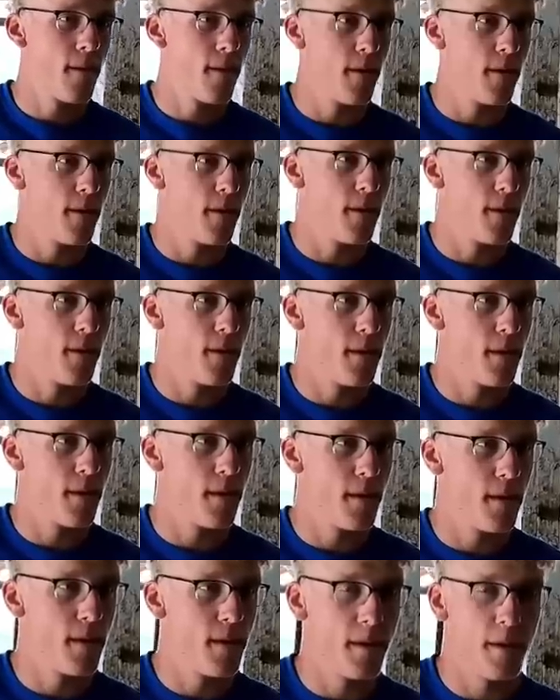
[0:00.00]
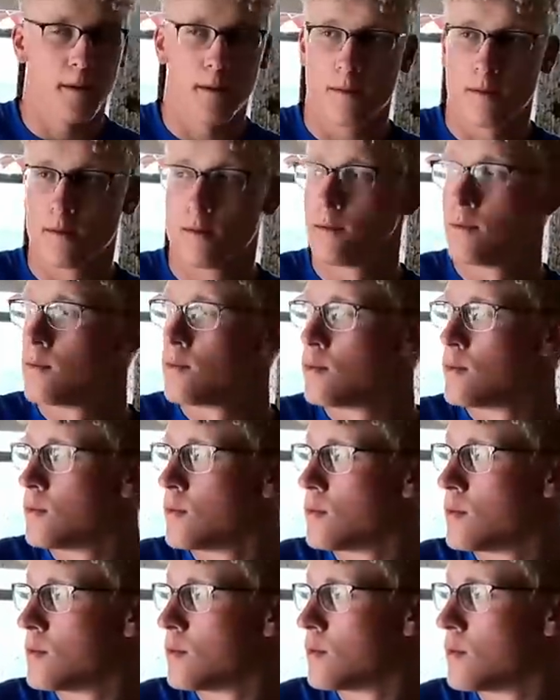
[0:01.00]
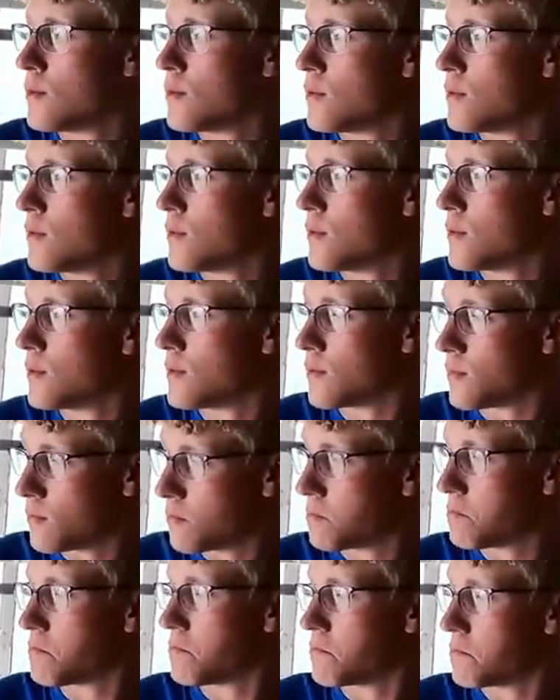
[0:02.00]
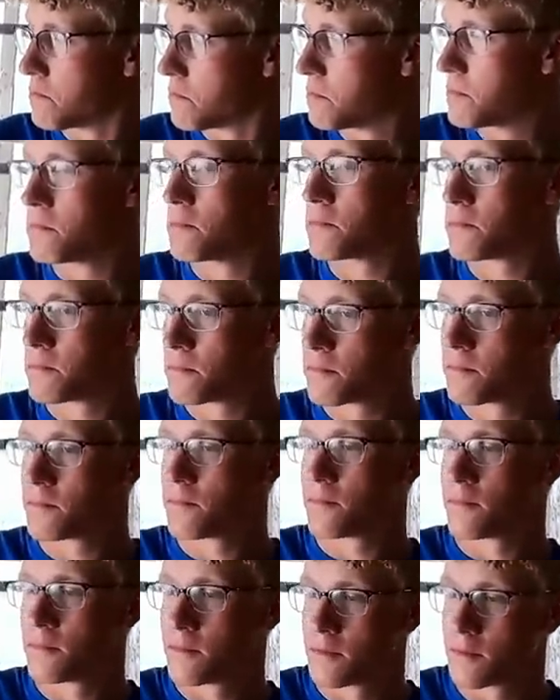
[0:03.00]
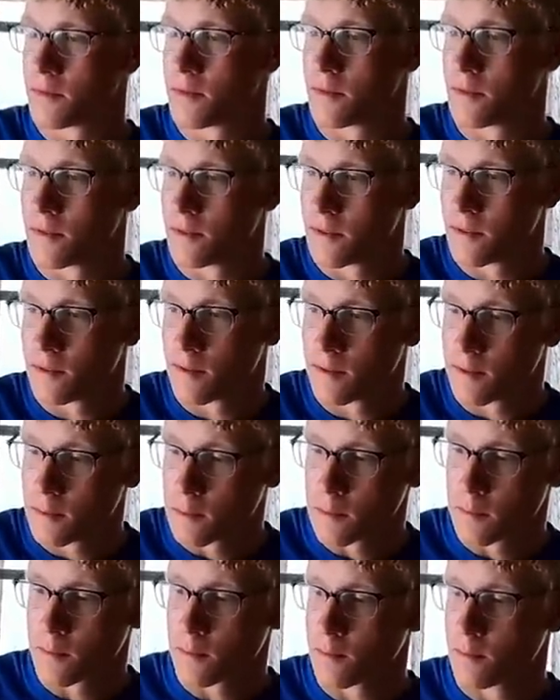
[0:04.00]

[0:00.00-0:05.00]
a nice look at Mason's moped. I hope that works out. It's a sweet looking